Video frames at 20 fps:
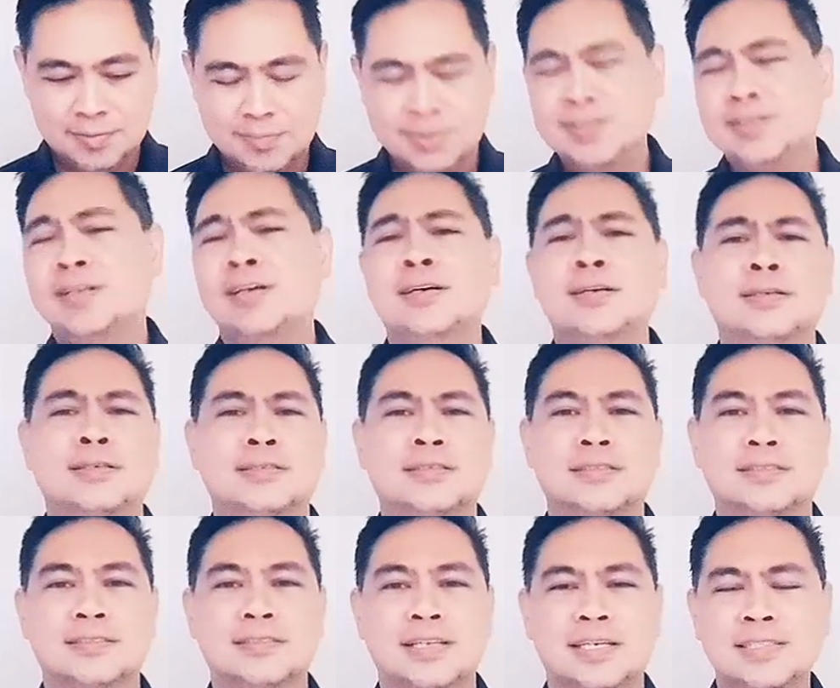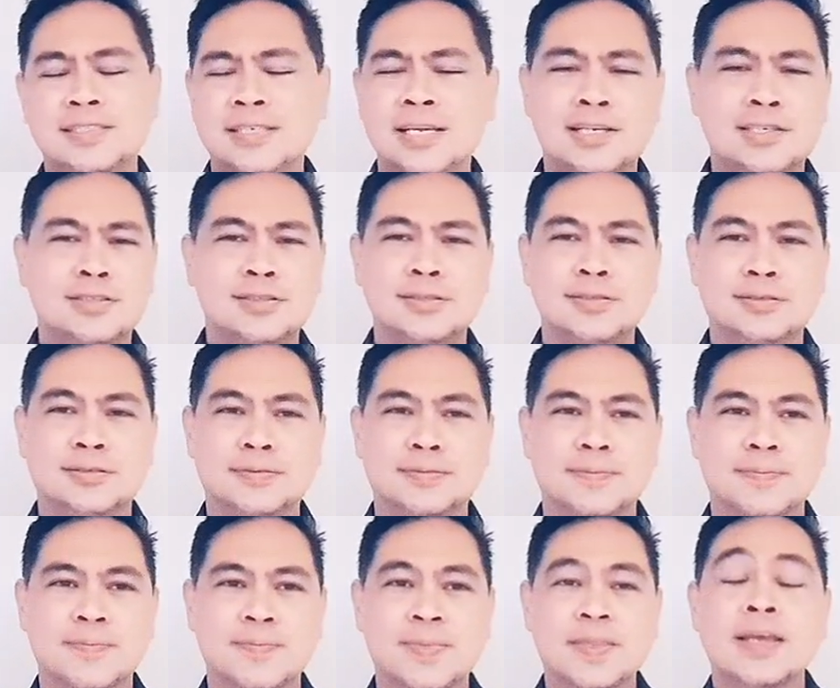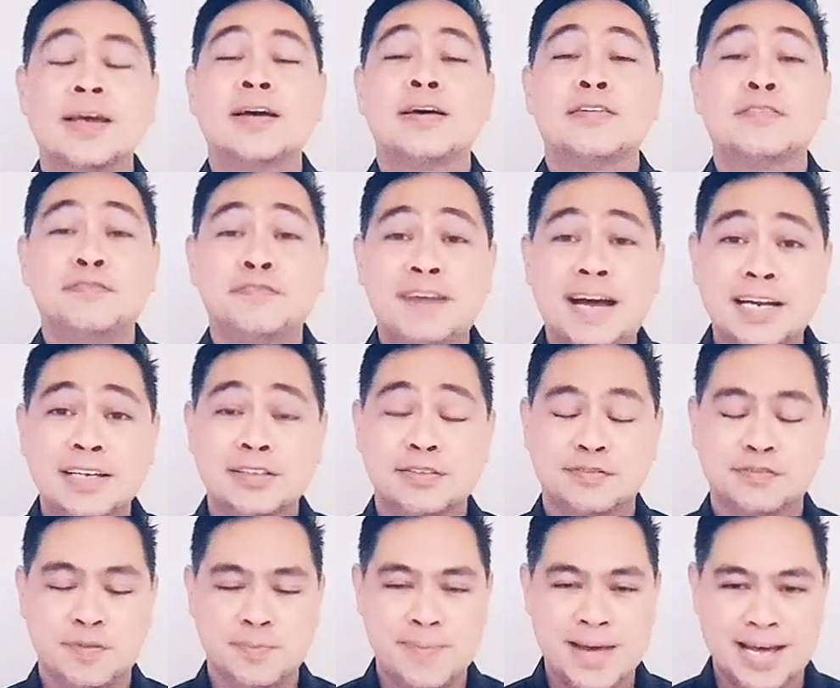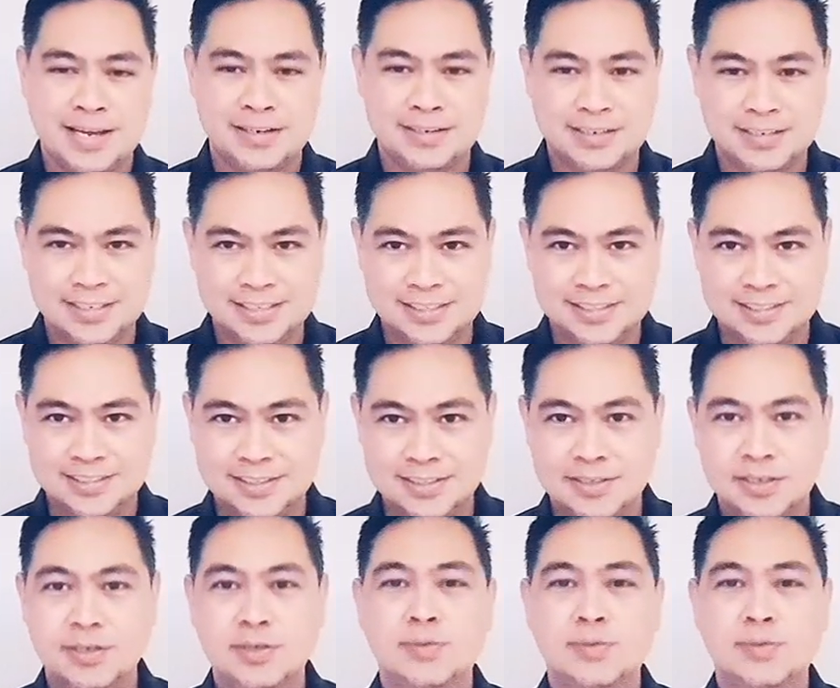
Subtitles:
But no, that's not true. Fact of the matter is,